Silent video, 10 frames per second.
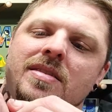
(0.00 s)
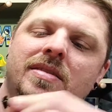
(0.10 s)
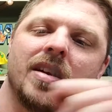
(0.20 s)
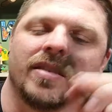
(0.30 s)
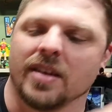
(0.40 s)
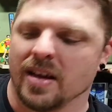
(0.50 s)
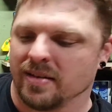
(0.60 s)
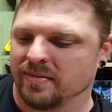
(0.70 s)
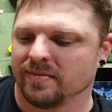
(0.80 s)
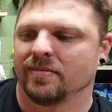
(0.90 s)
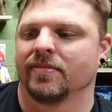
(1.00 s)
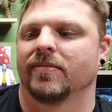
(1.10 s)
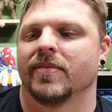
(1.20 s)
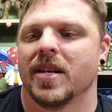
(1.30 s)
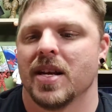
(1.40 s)
Okay.
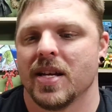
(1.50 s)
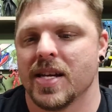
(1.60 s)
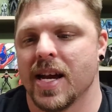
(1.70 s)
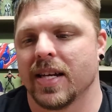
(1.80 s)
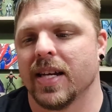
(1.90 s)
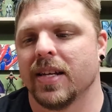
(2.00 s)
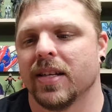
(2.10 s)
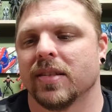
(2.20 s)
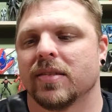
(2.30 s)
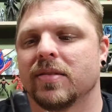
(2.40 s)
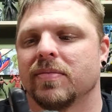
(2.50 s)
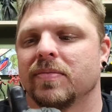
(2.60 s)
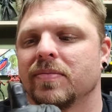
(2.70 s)
Yeah, getting his...